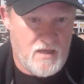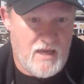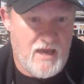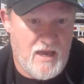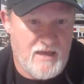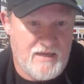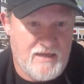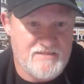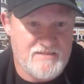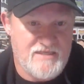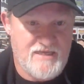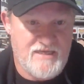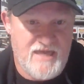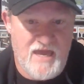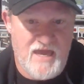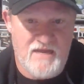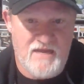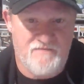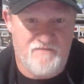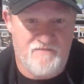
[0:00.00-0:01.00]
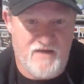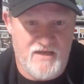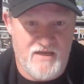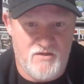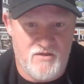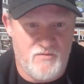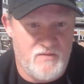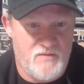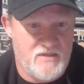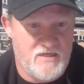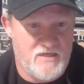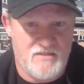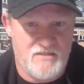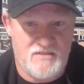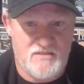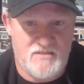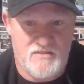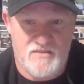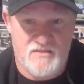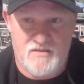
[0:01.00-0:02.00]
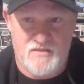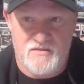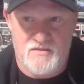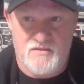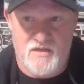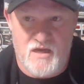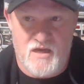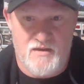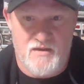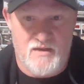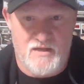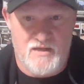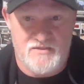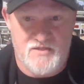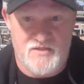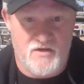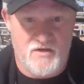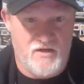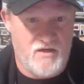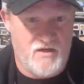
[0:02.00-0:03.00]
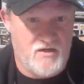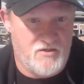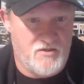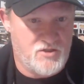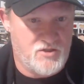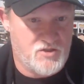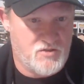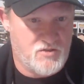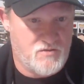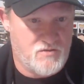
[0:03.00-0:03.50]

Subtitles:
I guess I can't invite you because it's already on your.